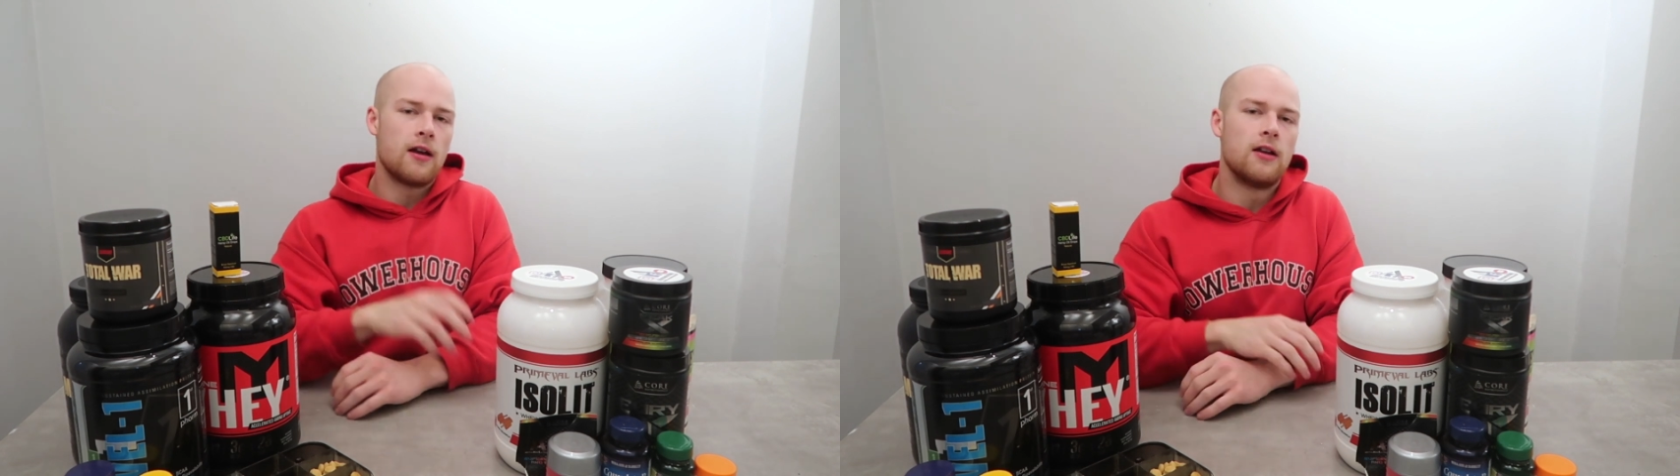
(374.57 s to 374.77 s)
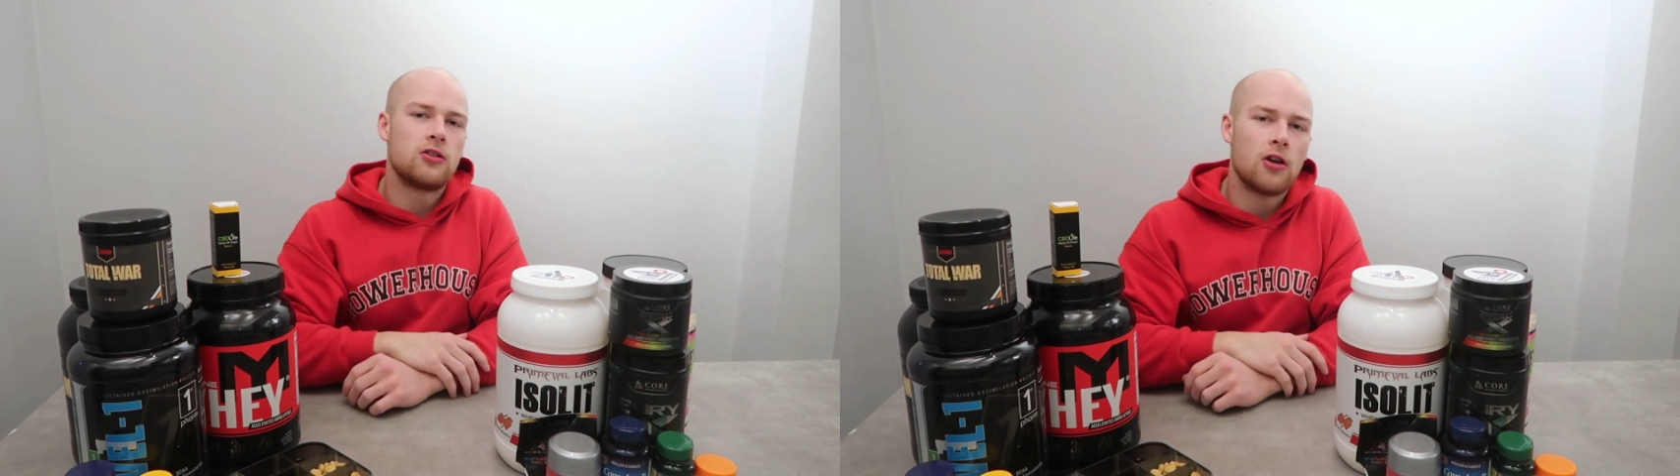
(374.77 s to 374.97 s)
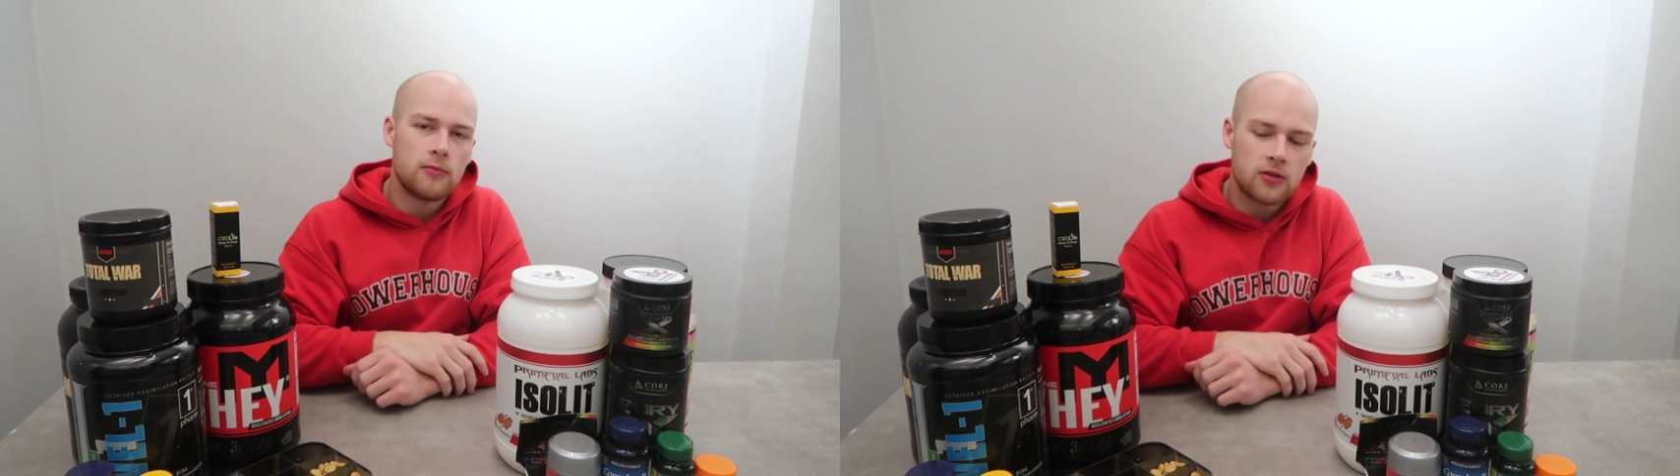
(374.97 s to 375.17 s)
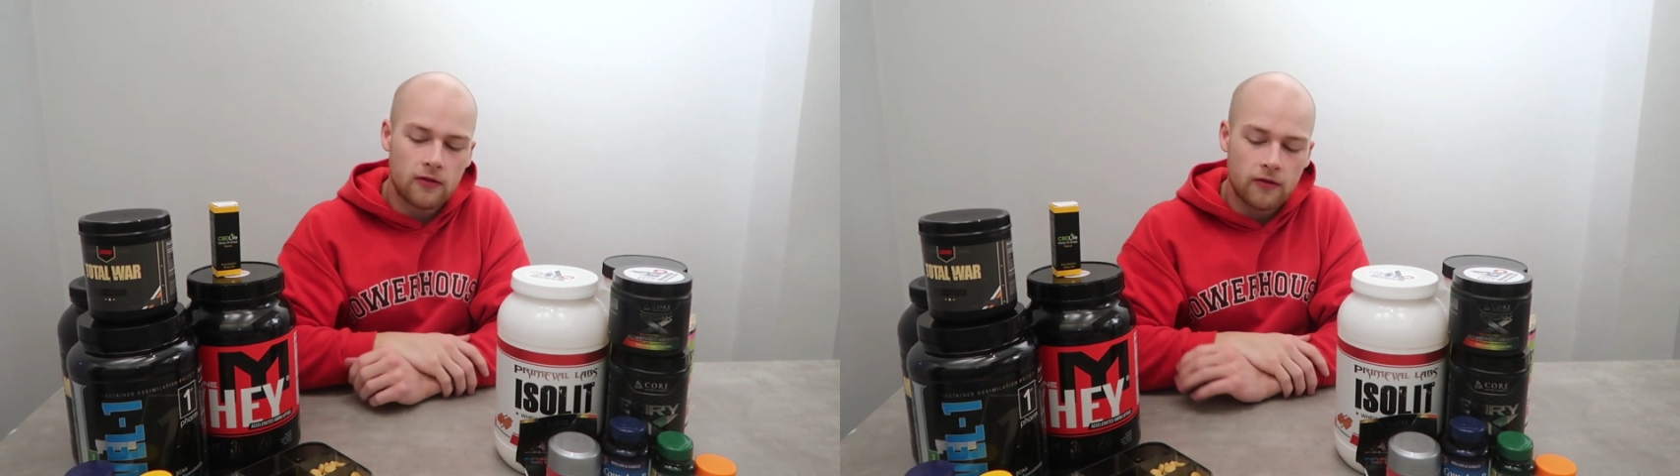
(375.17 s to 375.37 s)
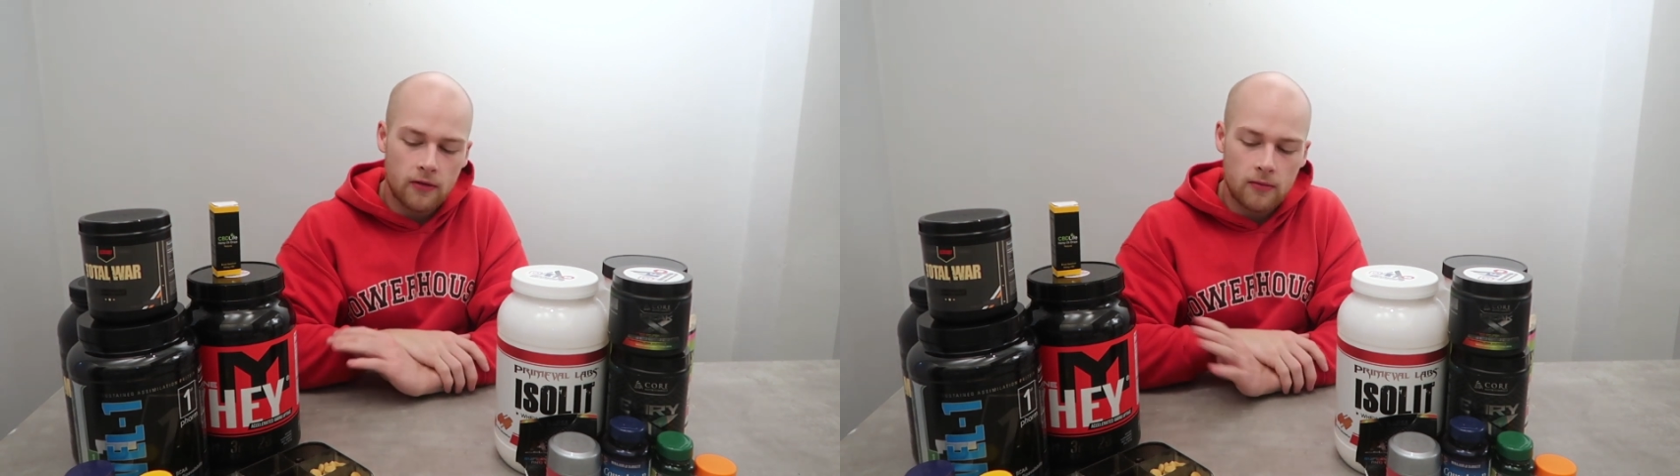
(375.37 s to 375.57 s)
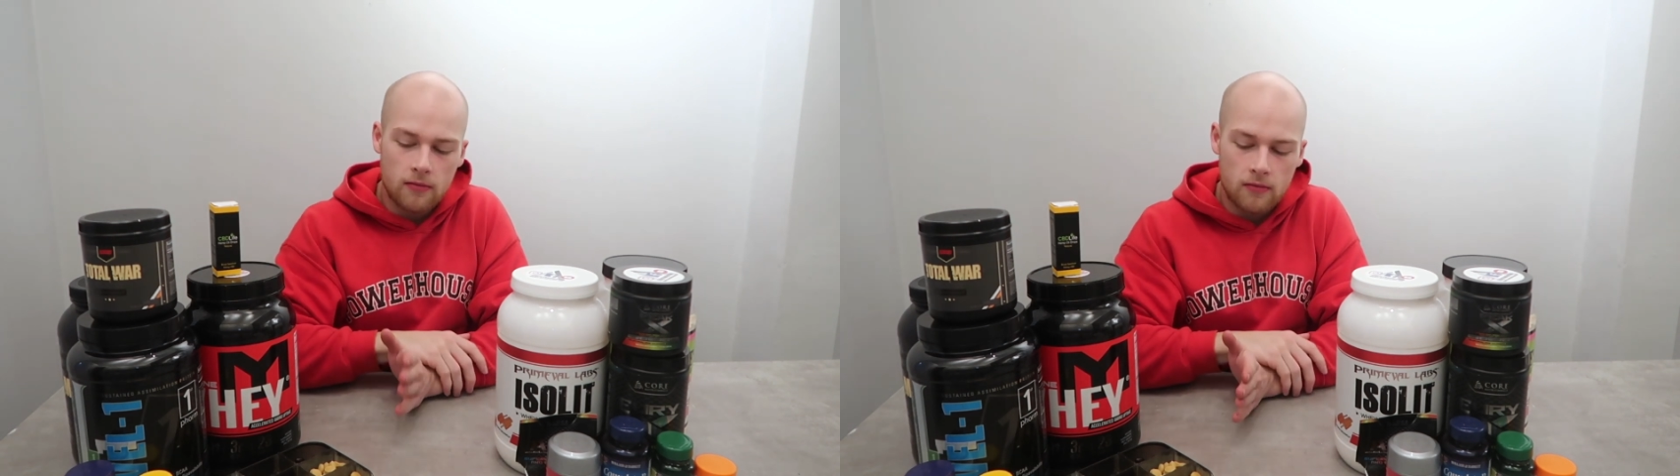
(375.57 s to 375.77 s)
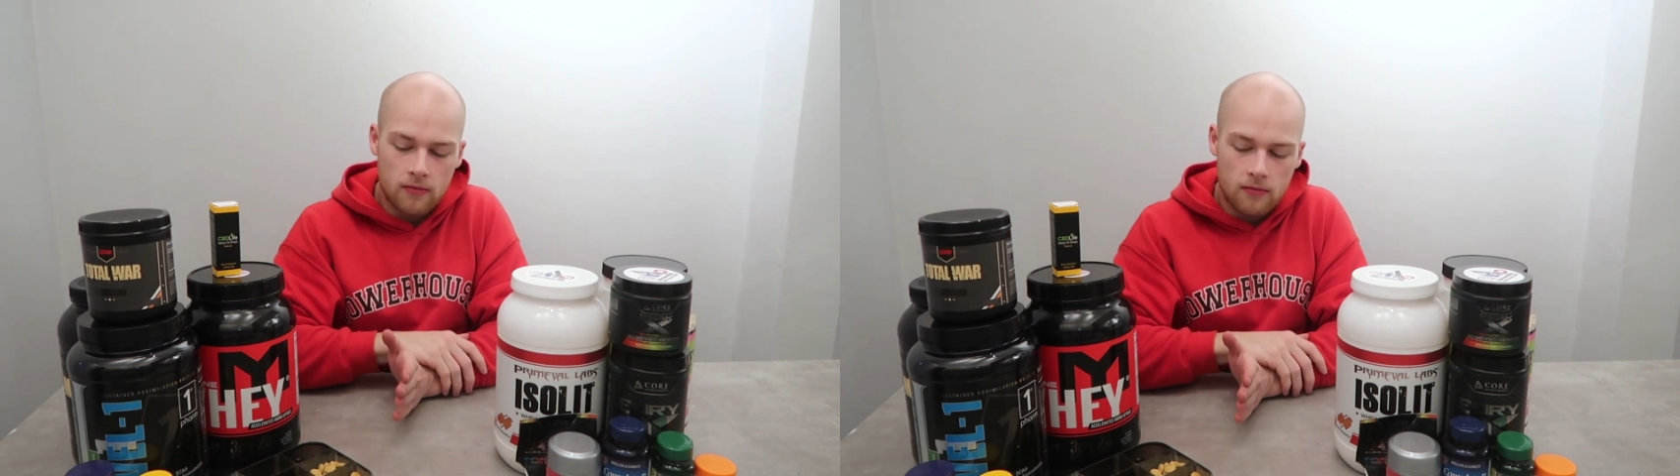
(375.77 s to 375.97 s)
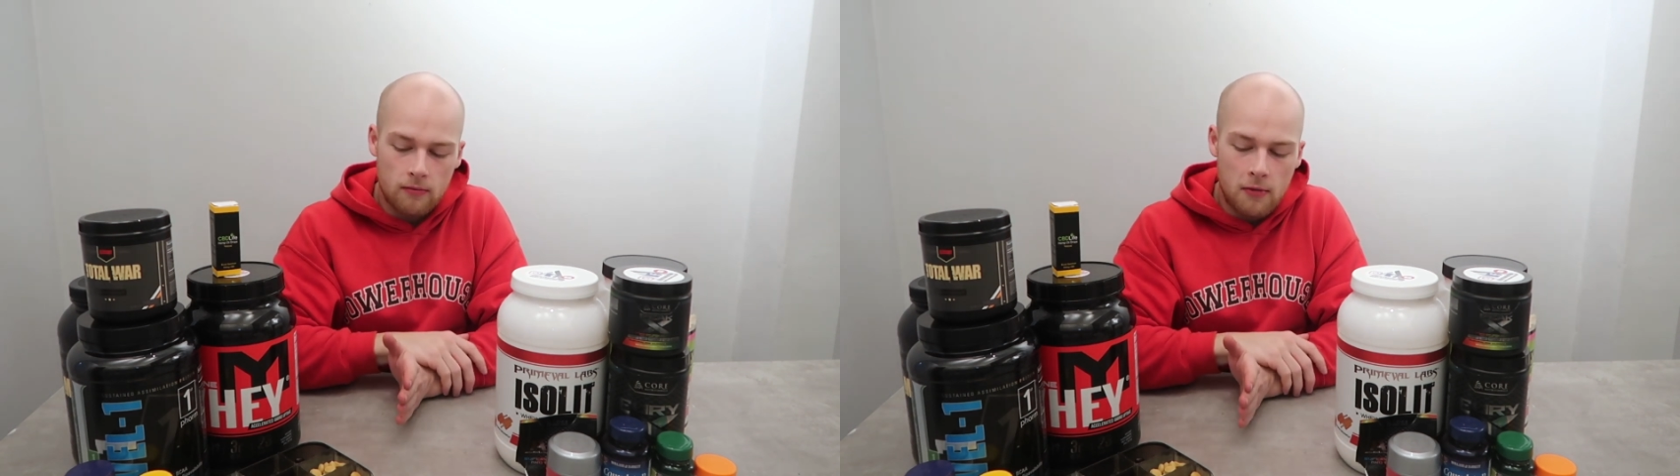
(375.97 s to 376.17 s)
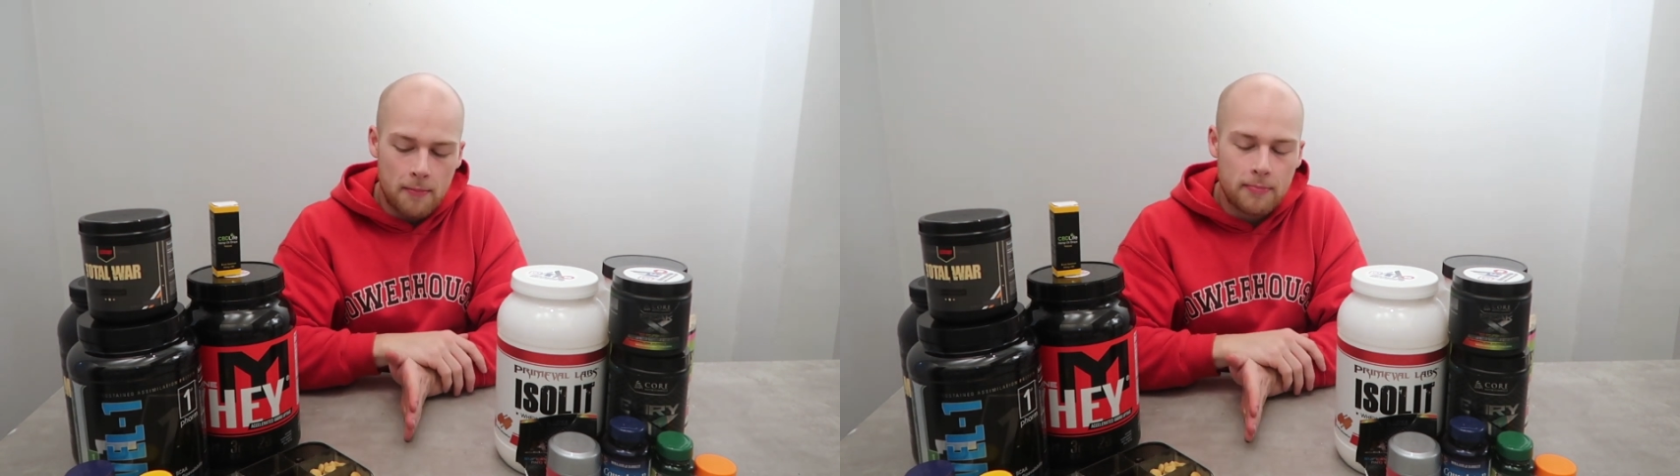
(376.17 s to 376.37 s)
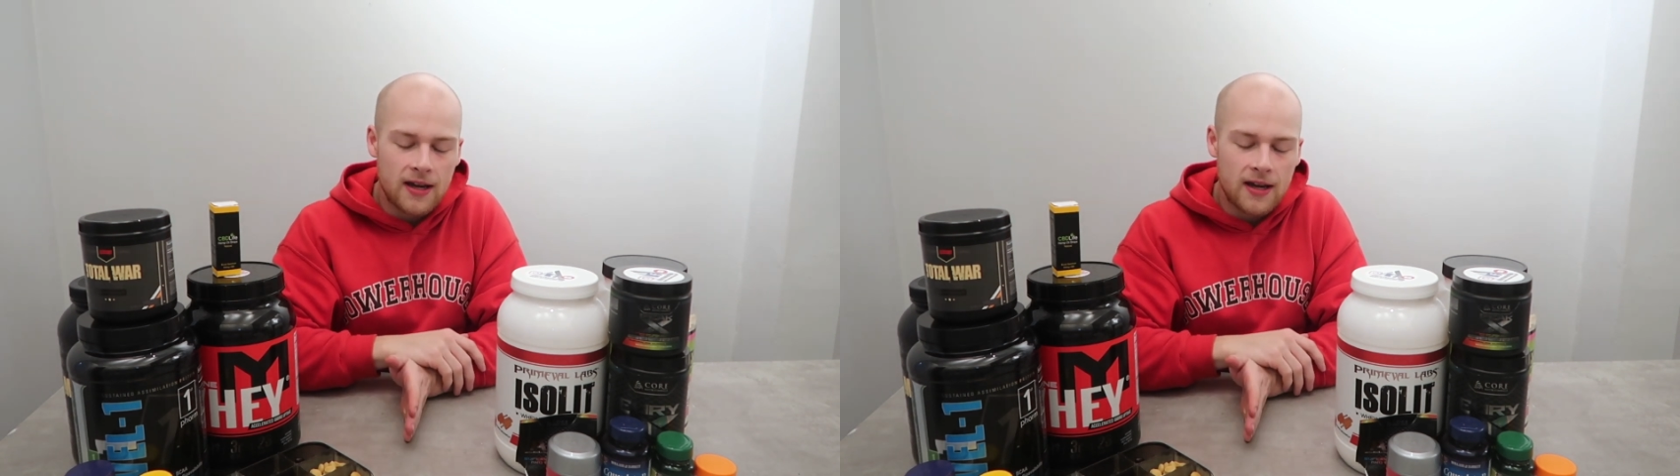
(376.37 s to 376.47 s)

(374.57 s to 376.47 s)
in terms of my